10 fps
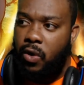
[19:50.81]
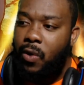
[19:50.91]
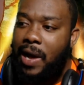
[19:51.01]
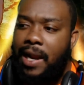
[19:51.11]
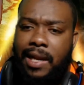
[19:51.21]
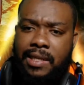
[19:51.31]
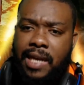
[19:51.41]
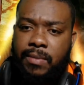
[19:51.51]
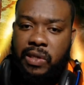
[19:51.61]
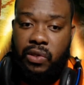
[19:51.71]
So a lot of
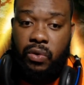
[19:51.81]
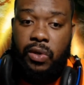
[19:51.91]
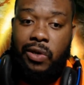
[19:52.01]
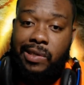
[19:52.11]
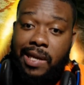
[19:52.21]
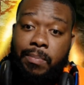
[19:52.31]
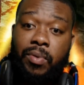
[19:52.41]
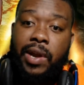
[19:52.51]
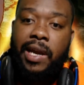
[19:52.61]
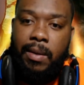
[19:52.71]
times these studios, they
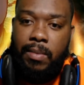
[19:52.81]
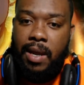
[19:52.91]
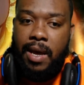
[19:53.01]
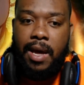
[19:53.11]
bring in